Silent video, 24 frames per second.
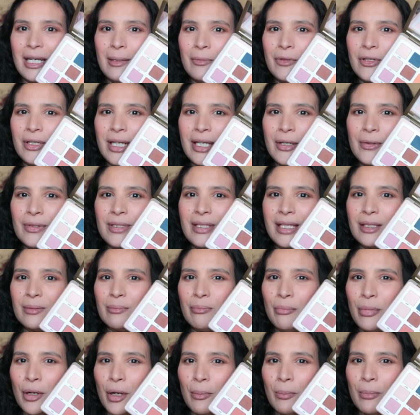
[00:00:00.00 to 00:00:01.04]
I'm gonna use that
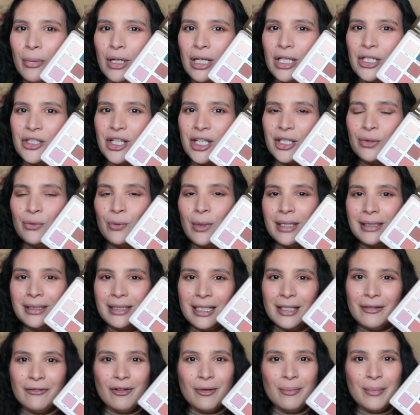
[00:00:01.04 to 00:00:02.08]
purple shade right
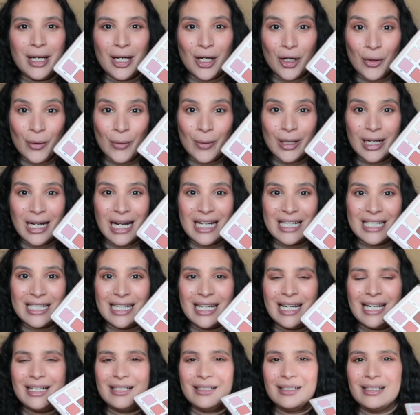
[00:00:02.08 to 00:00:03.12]
here for my lower lash
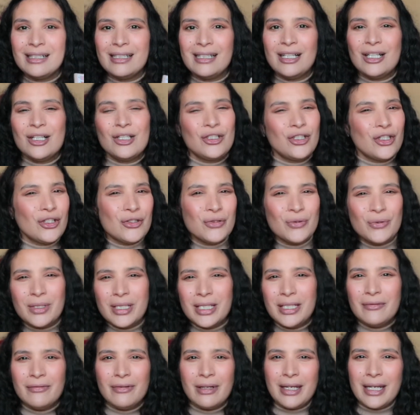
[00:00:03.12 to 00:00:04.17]
line, just to
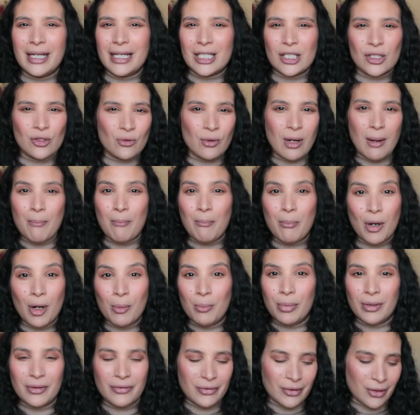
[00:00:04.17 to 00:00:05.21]
give an extra
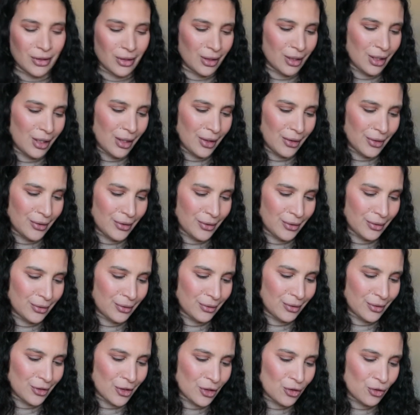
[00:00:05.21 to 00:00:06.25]
pop of color, you know,
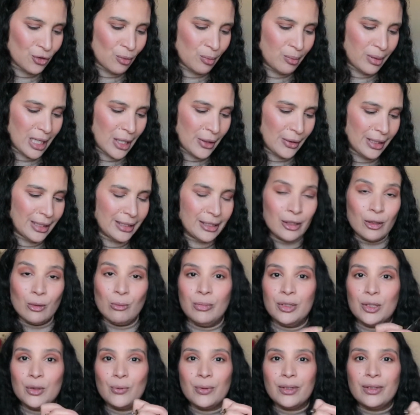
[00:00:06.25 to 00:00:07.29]
just to play a little
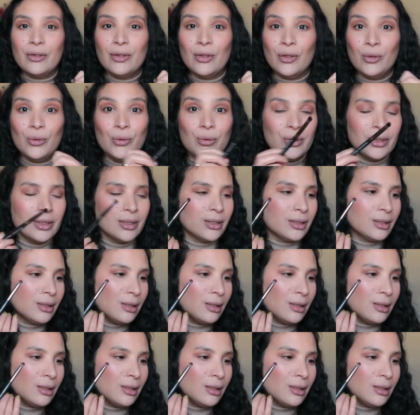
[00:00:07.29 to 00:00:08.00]
bit with the look.